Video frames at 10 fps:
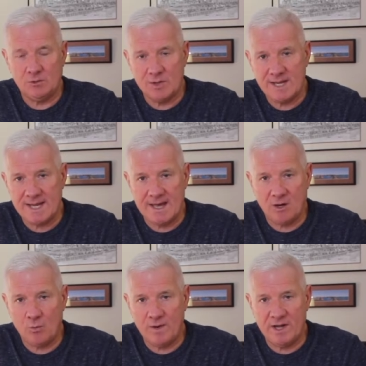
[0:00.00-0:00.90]
looking
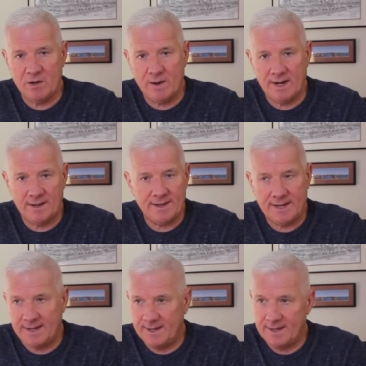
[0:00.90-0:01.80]
out a window on
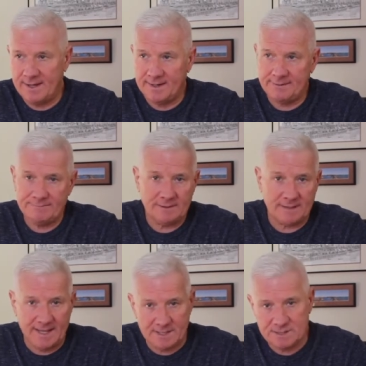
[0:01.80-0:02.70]
a
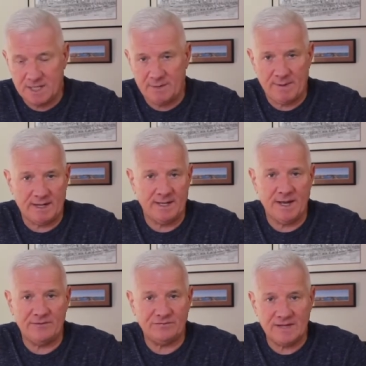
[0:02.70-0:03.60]
landscape on a
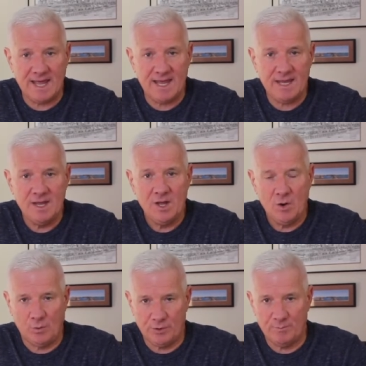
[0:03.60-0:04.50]
nice day,
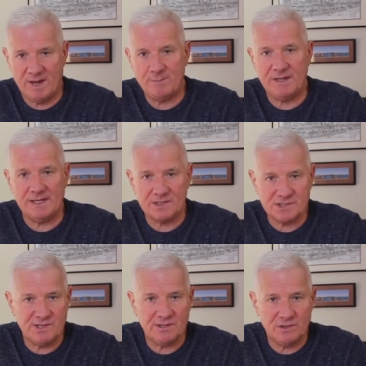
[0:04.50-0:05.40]
or you might be
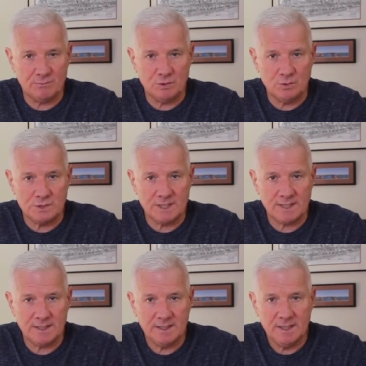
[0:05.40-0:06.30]
listening to
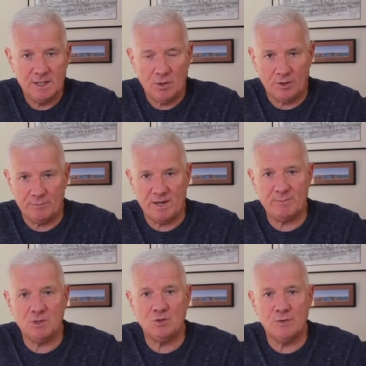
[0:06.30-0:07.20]
music, or you
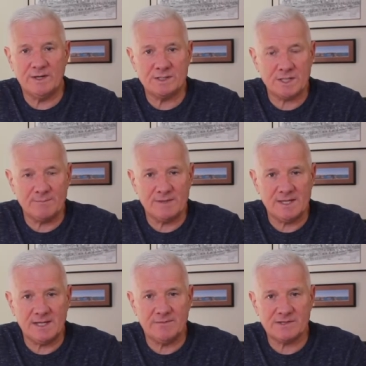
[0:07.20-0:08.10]
might be doing
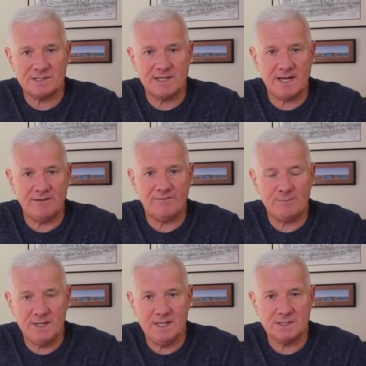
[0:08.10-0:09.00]
something in the state
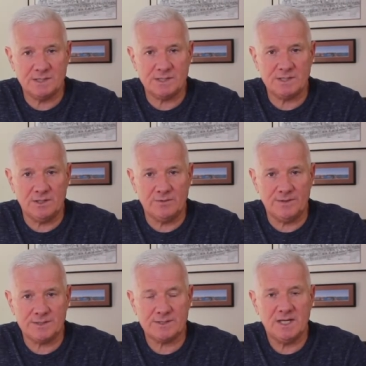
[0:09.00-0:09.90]
of peace and
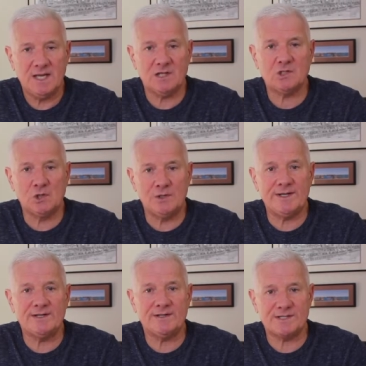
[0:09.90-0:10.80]
stillness. It's
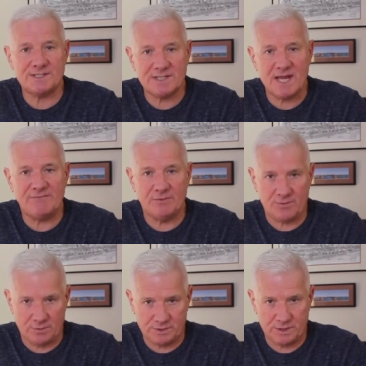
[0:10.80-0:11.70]
learning to savor
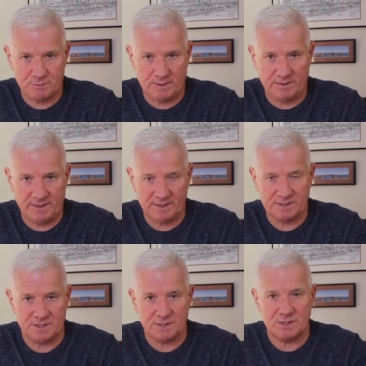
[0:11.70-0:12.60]
those
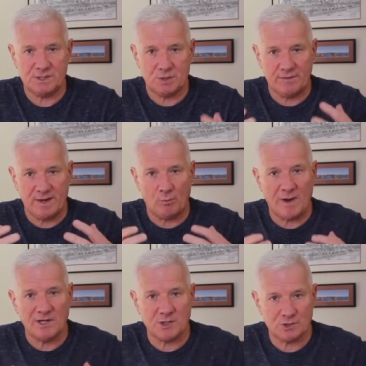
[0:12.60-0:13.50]
experiences so they
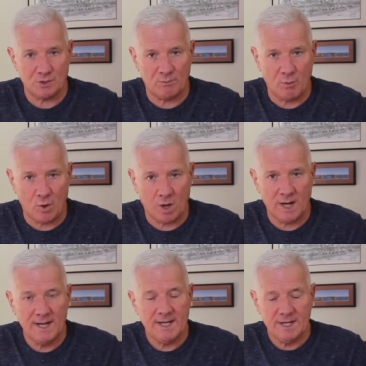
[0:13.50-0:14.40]
register more